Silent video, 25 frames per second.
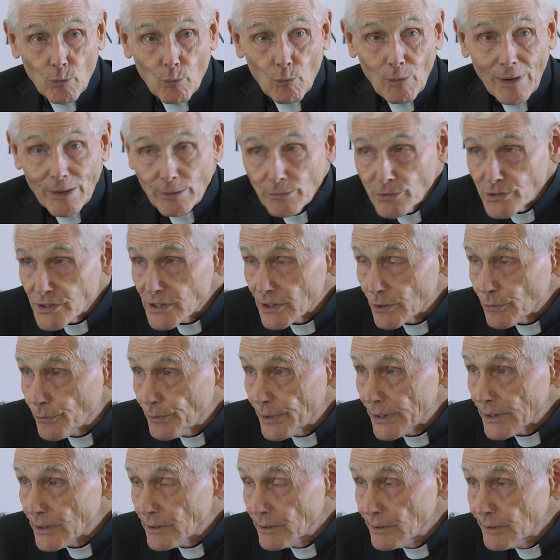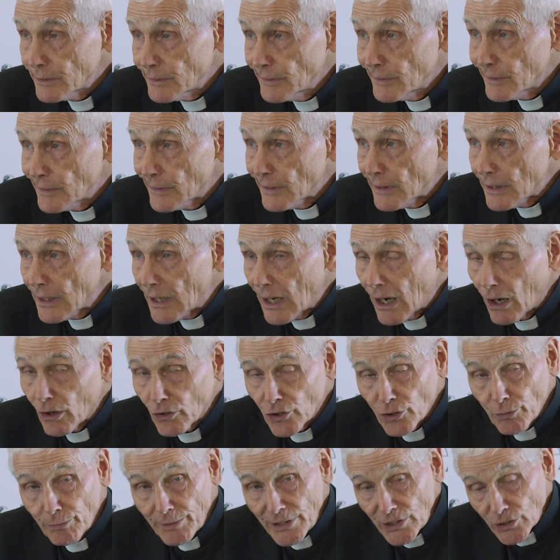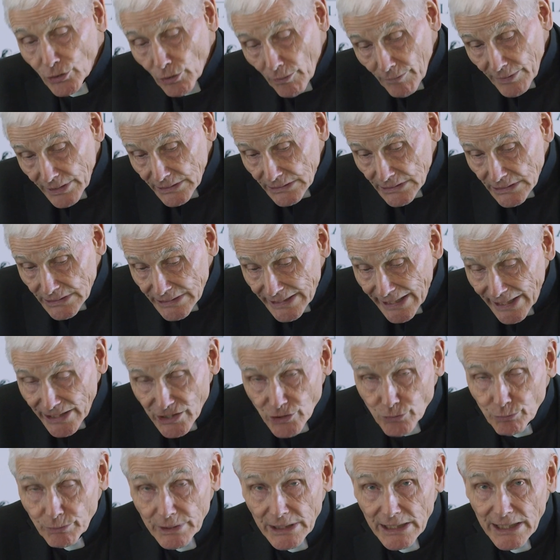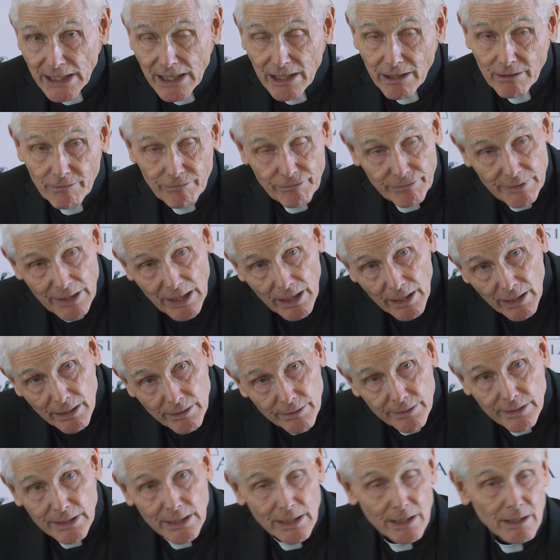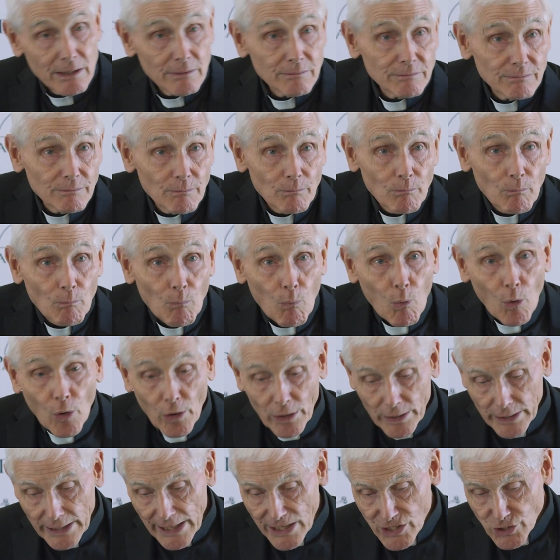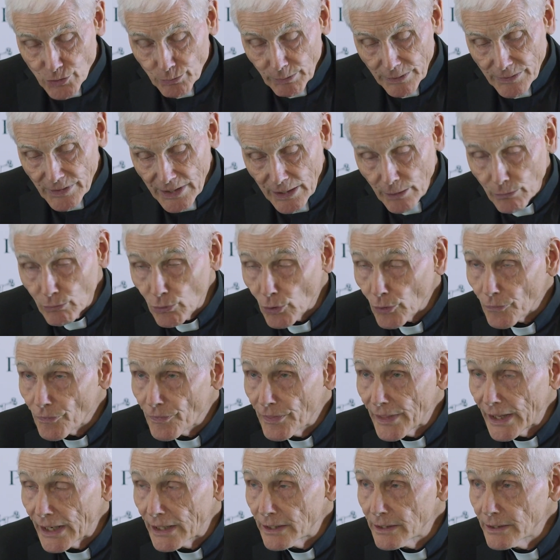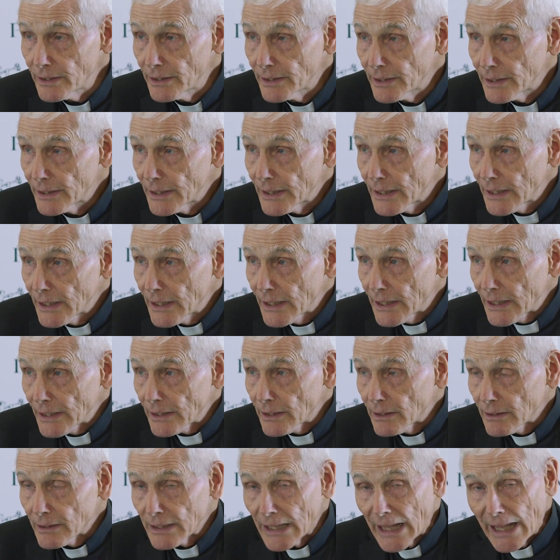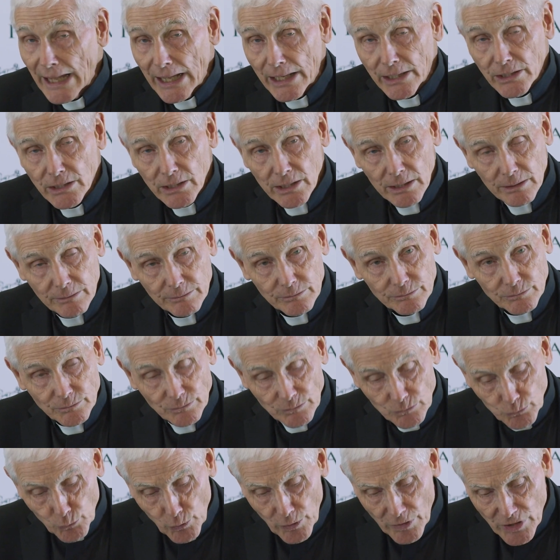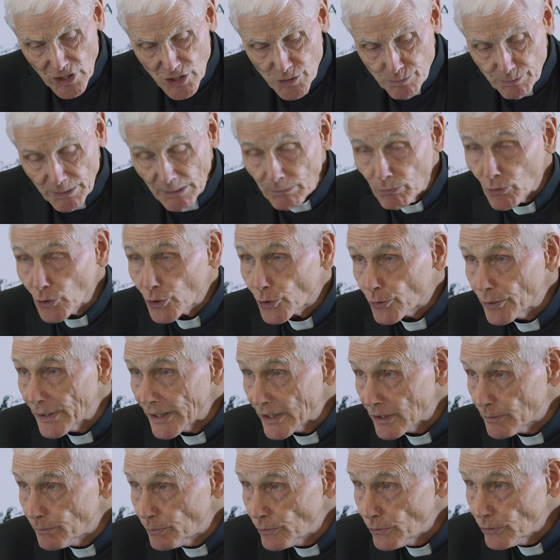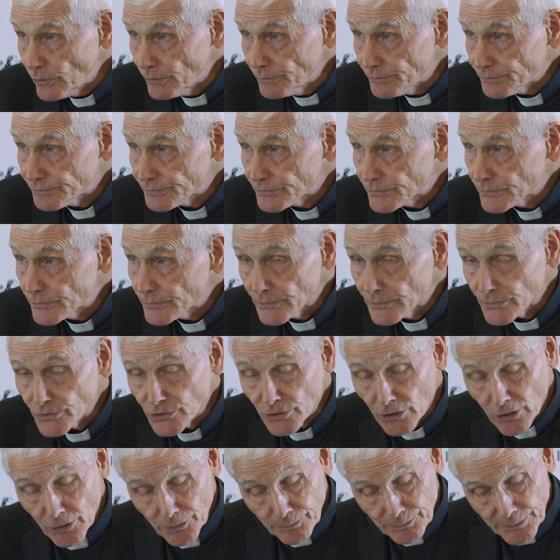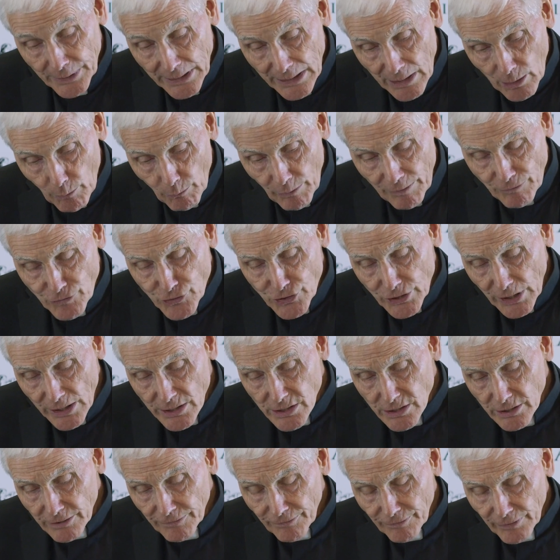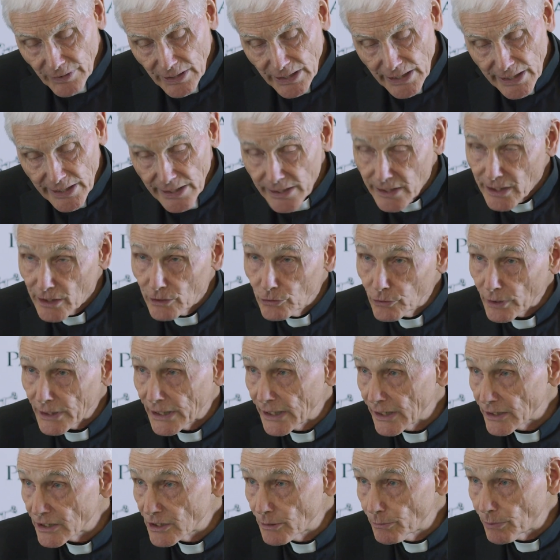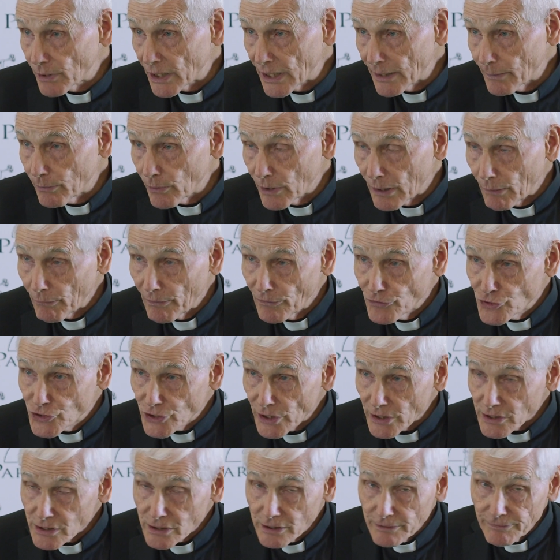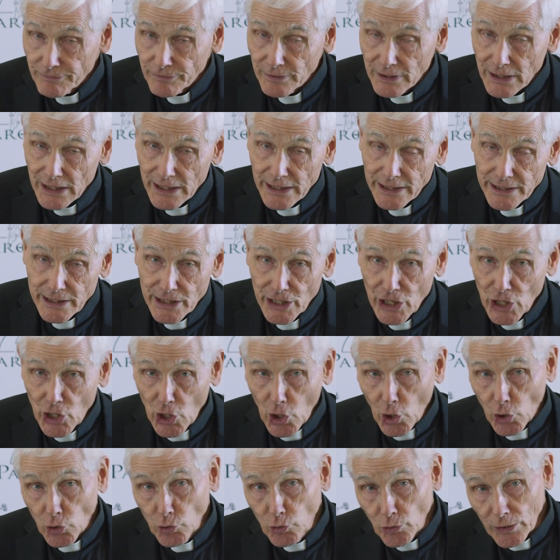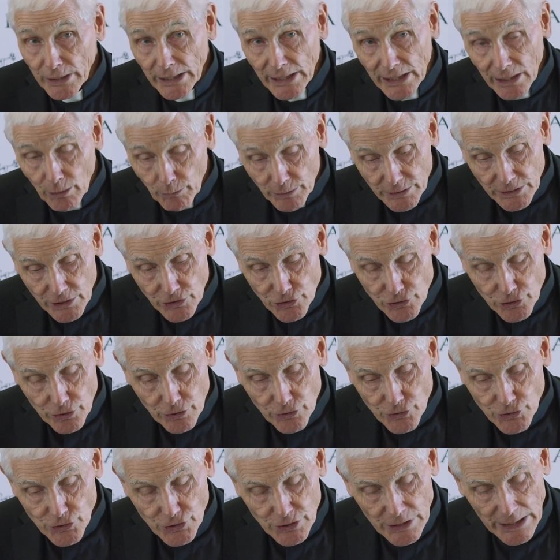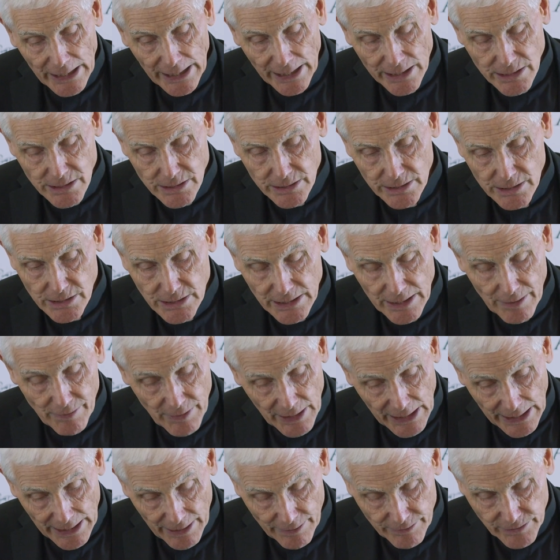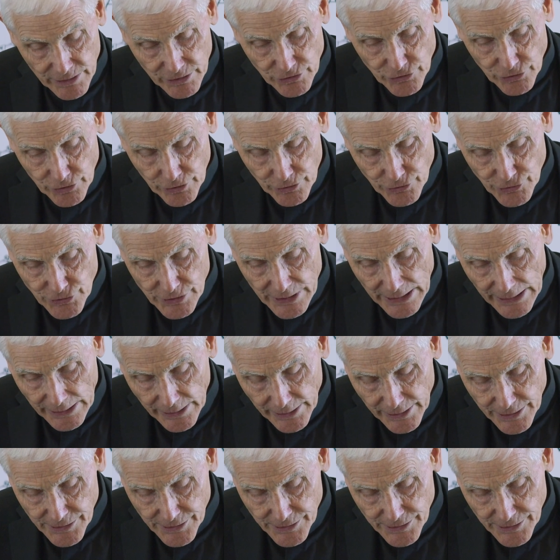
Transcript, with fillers: when was it written, how do we know that the texts we have are more or less what they wrote then, and were these people credible? So we've justified looking at the Bible, and we've justified looking at what the Church has to say, the Catholic Church, that